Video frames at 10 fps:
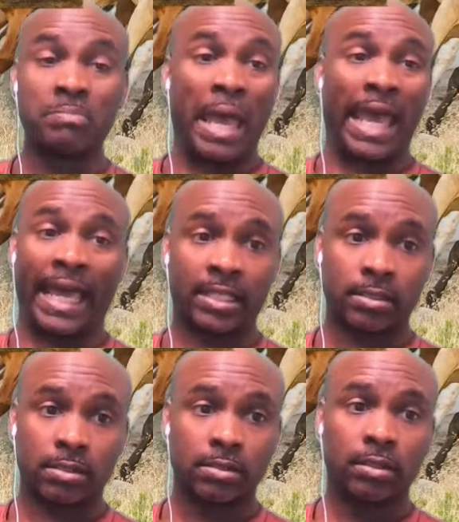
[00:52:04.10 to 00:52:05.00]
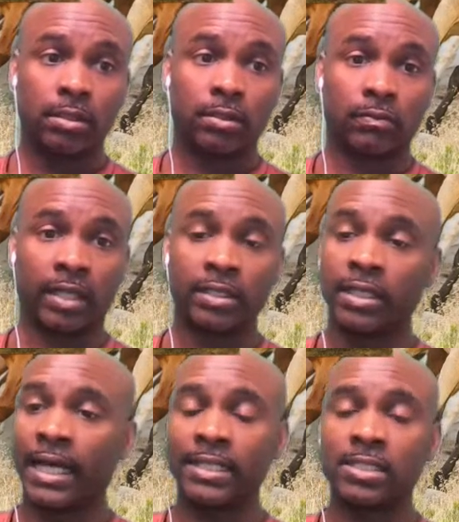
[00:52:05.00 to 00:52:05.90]
masse. Right? The
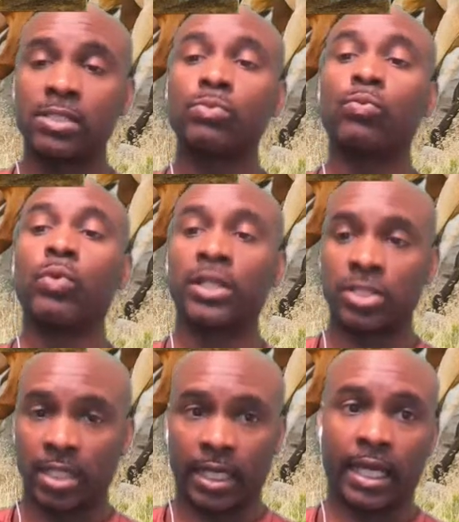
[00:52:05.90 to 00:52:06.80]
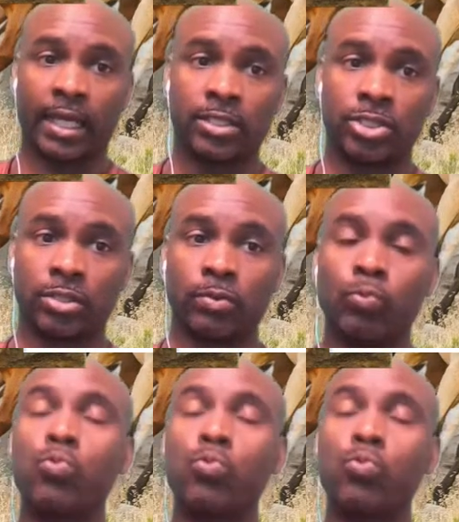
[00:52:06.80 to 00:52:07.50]
Nazis wish they had you.